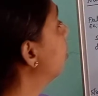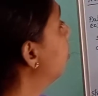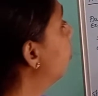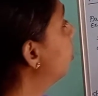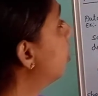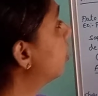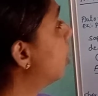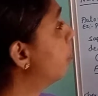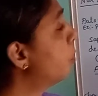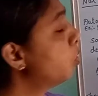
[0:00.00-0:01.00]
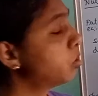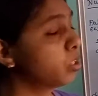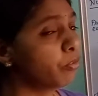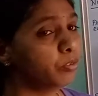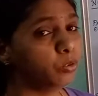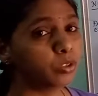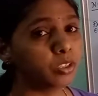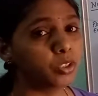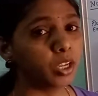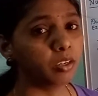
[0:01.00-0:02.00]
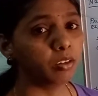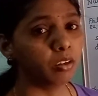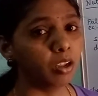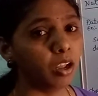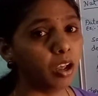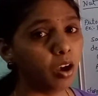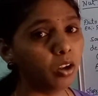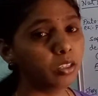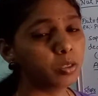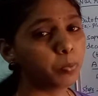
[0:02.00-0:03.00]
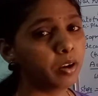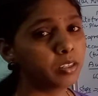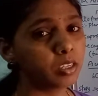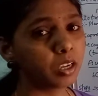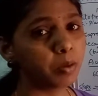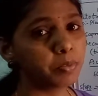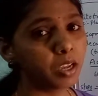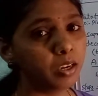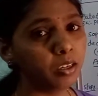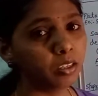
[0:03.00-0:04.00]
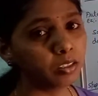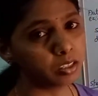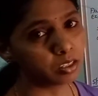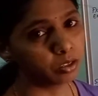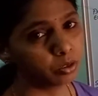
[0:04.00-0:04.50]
What are the modes of nutrition? All these points comes under this.